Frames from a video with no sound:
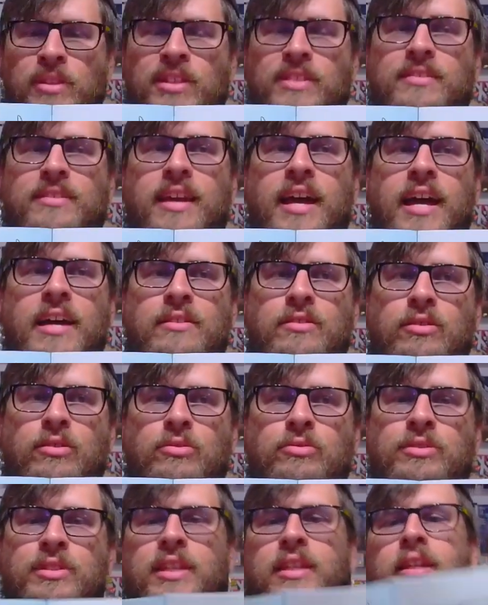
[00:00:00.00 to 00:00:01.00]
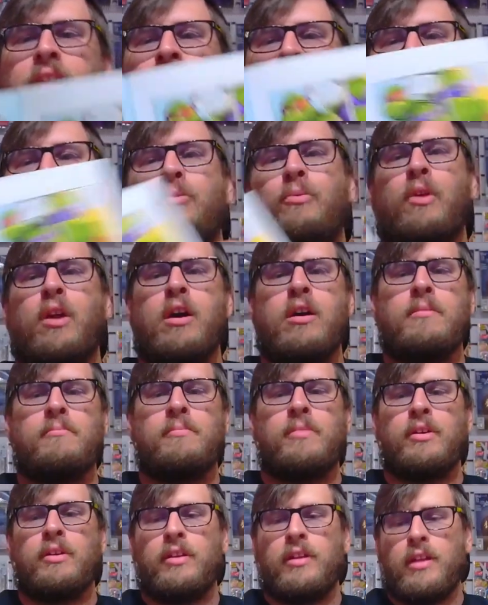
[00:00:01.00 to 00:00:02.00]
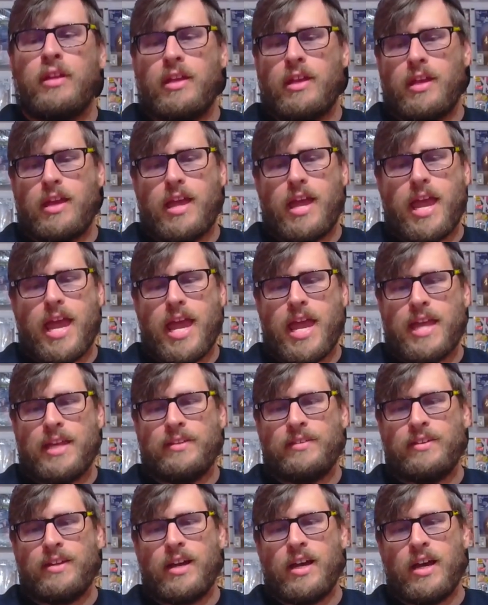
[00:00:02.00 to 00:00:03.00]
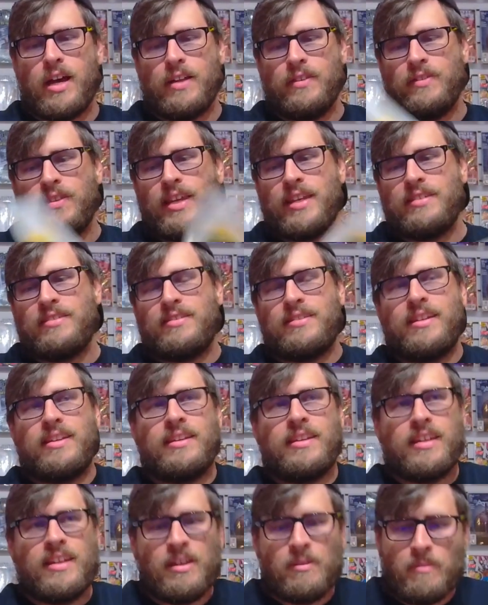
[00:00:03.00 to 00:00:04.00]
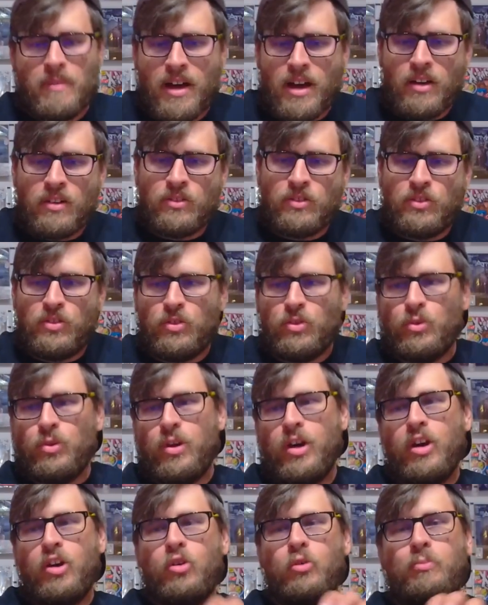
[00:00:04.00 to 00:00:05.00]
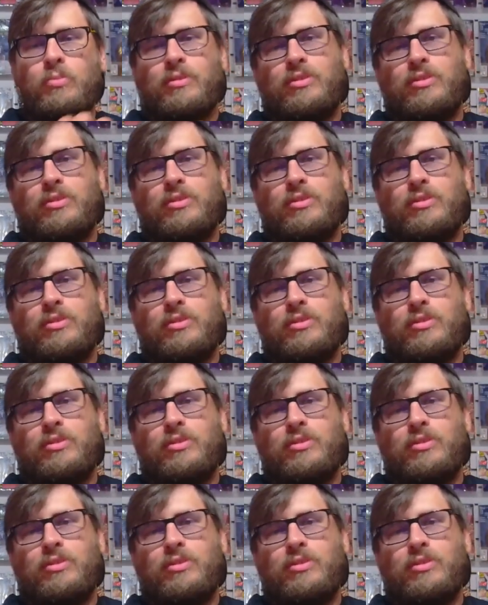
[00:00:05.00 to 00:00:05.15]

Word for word: this guy's Lieutenant Thrum, and they send him out to help